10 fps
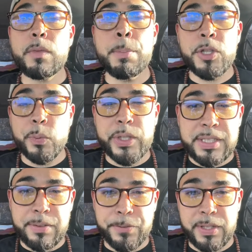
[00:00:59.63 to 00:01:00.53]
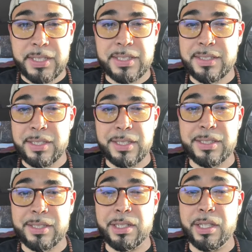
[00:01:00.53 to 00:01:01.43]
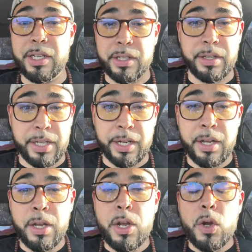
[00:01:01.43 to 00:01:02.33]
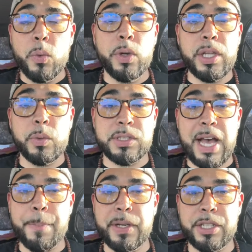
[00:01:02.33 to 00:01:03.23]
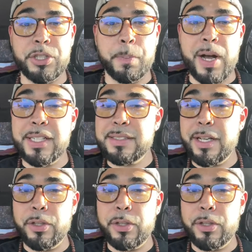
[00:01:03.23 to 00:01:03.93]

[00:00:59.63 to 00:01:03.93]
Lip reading: But the reason for this isn't necessarily a good thing. Really what's happening is your body's not